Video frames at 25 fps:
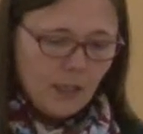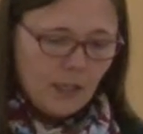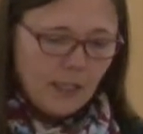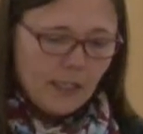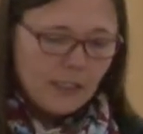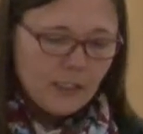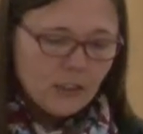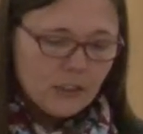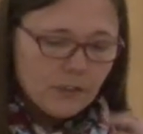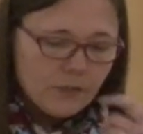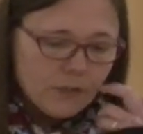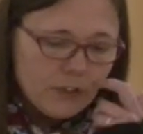
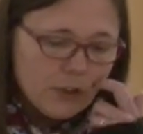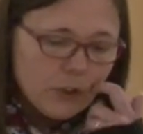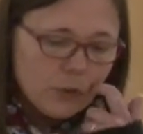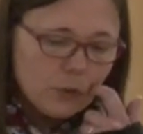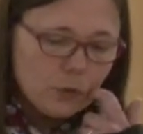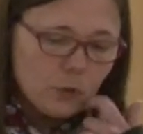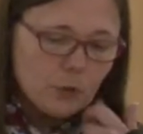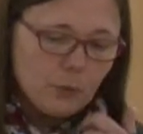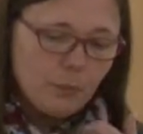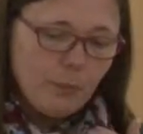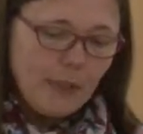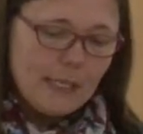
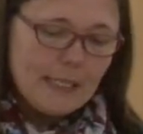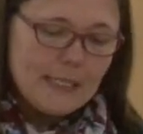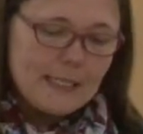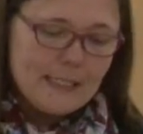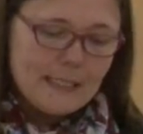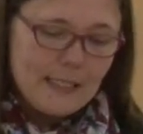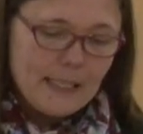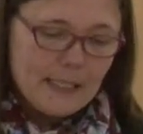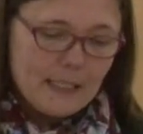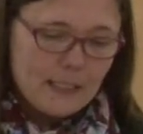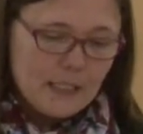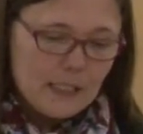Individuals make
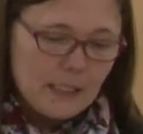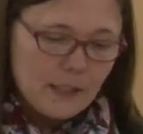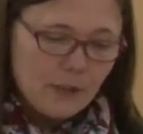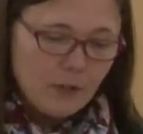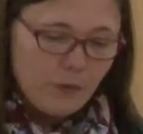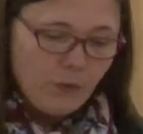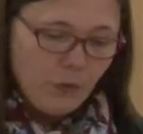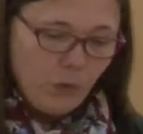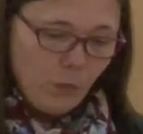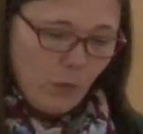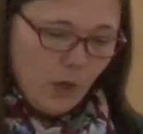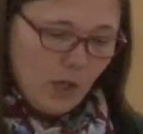sense
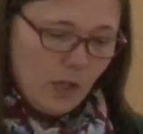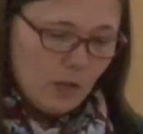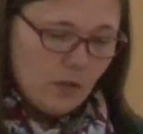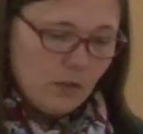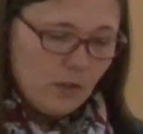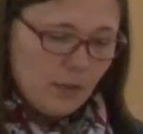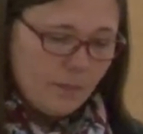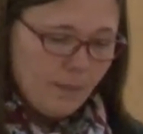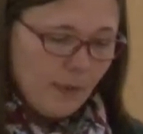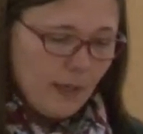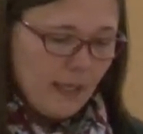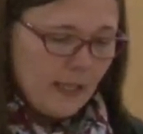of the
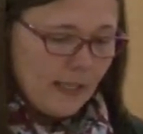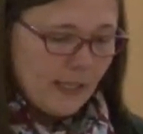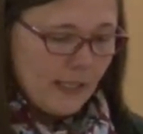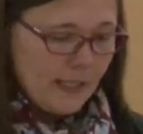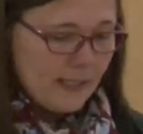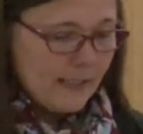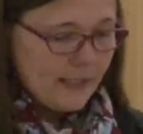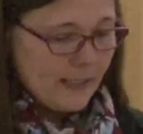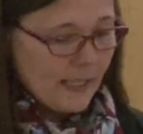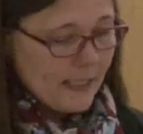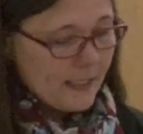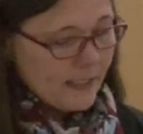world by an
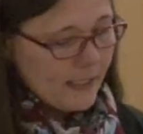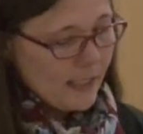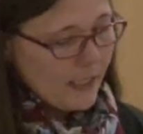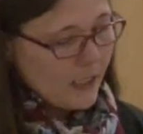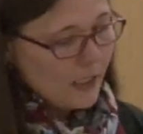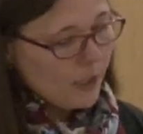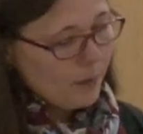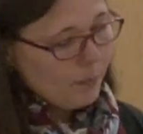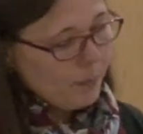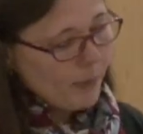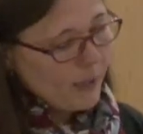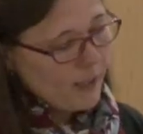
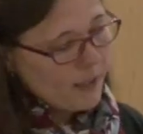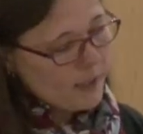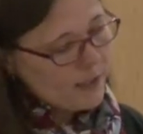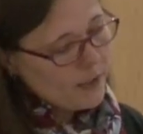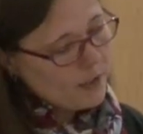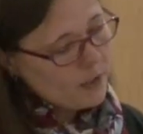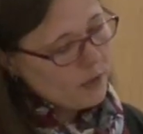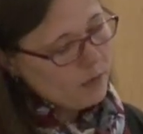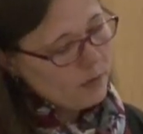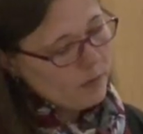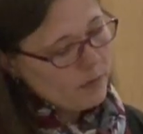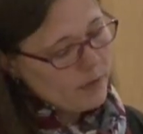aesthetic,
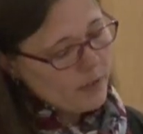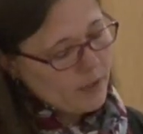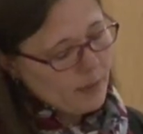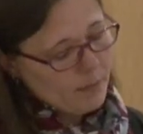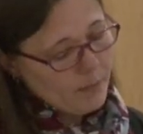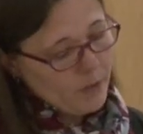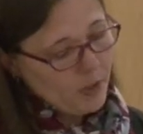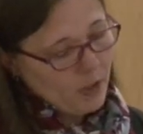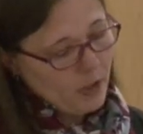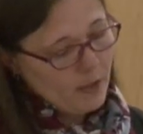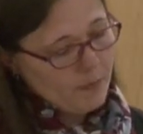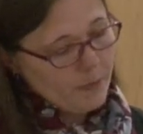personal,
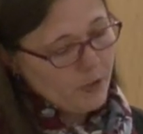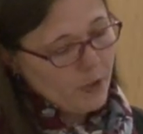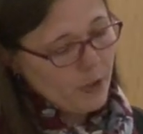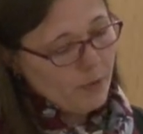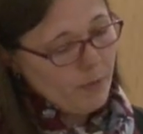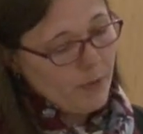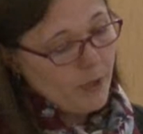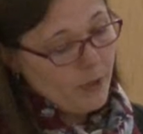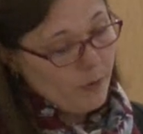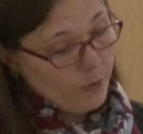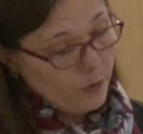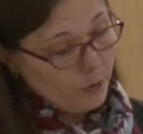sometimes
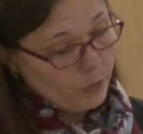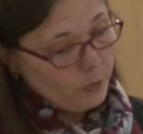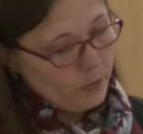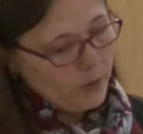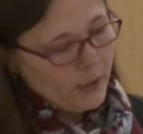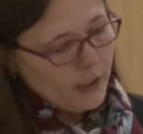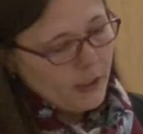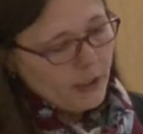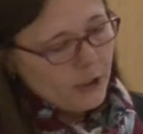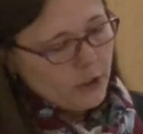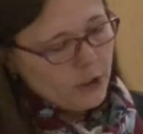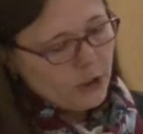
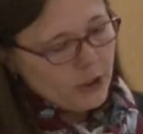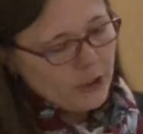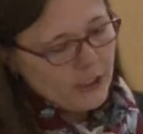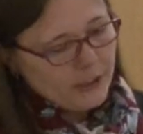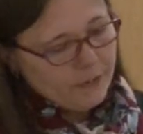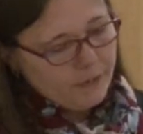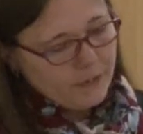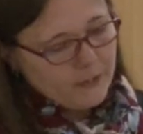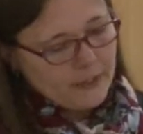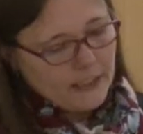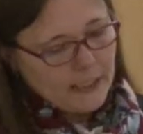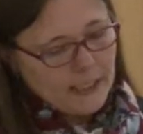communal,
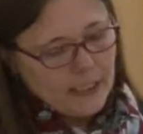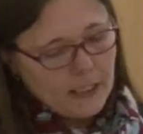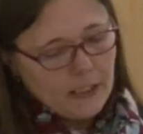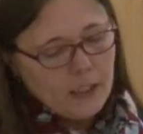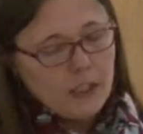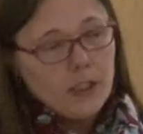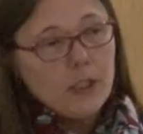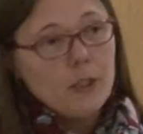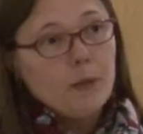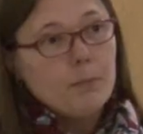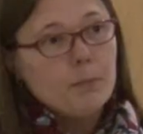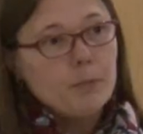shifting
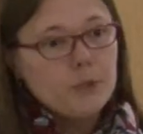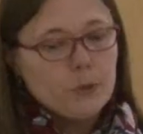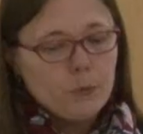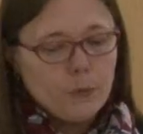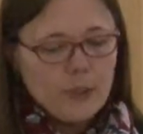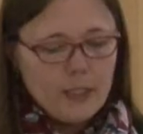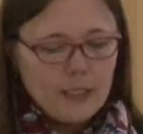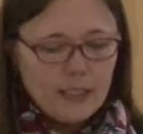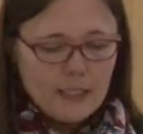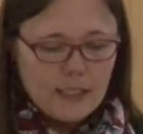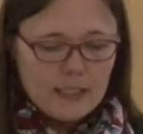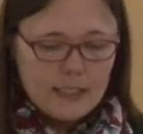
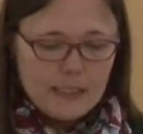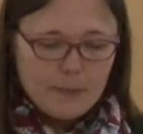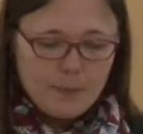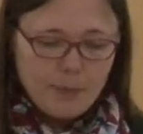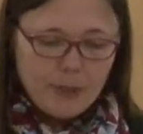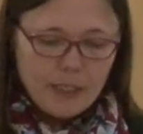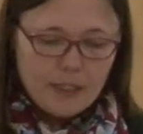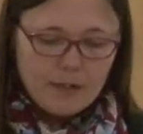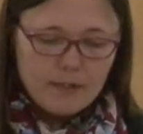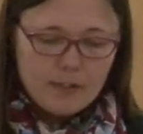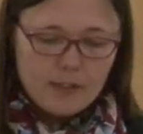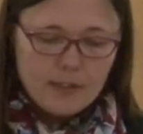between
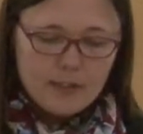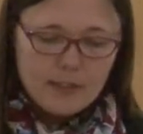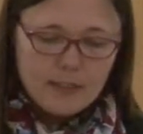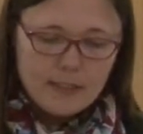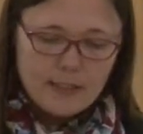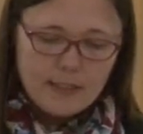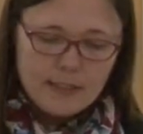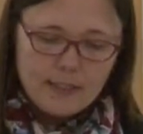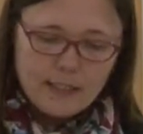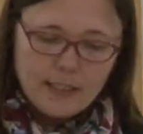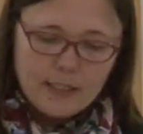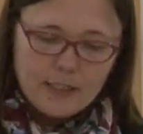
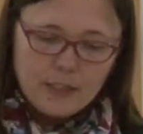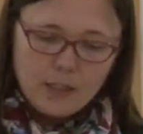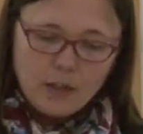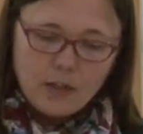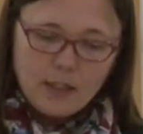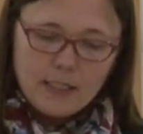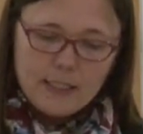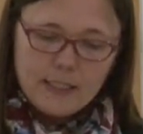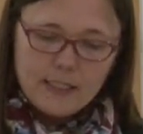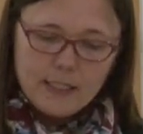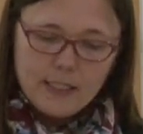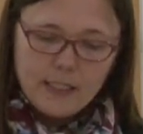experiences and
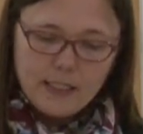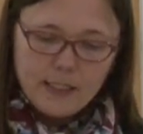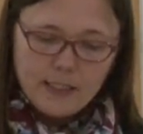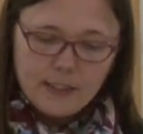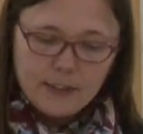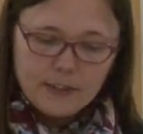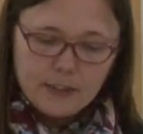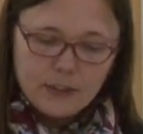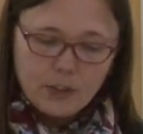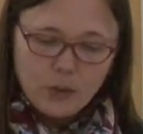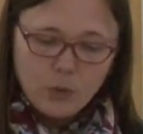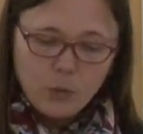
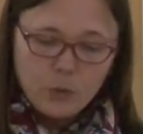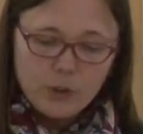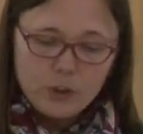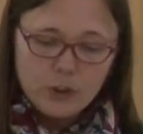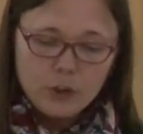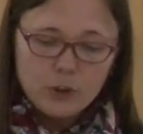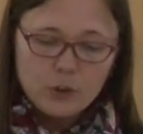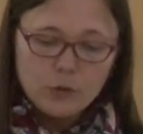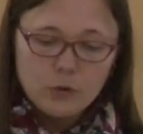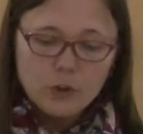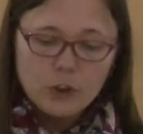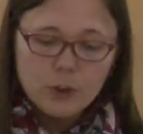ideas
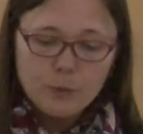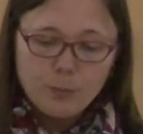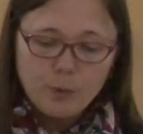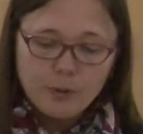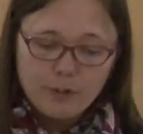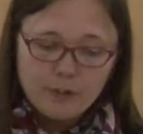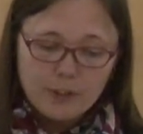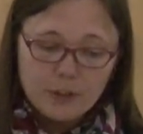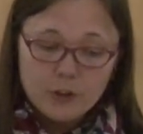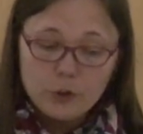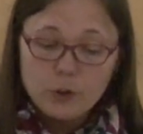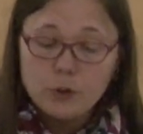which do
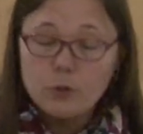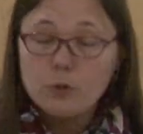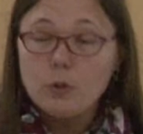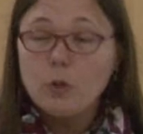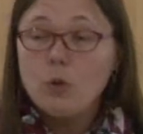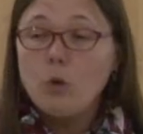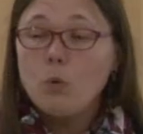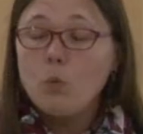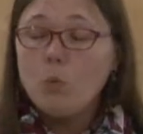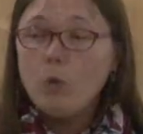spiritual